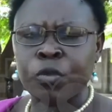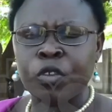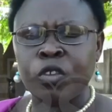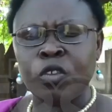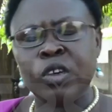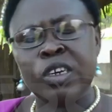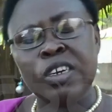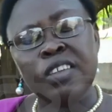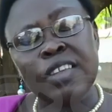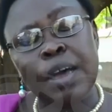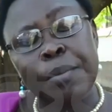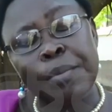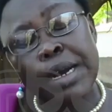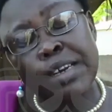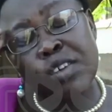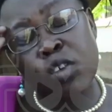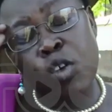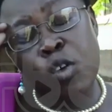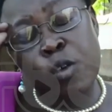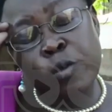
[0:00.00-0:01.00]
So it's a
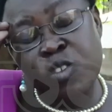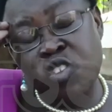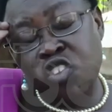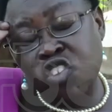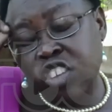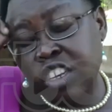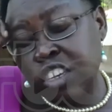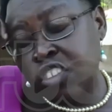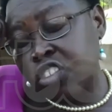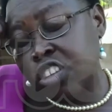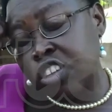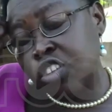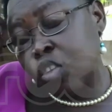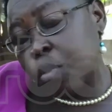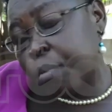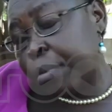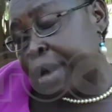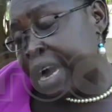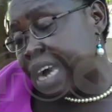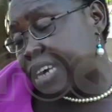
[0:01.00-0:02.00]
matter of changing
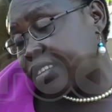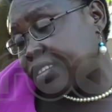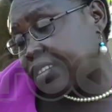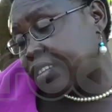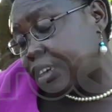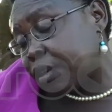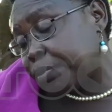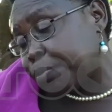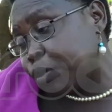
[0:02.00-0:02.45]
your mindset,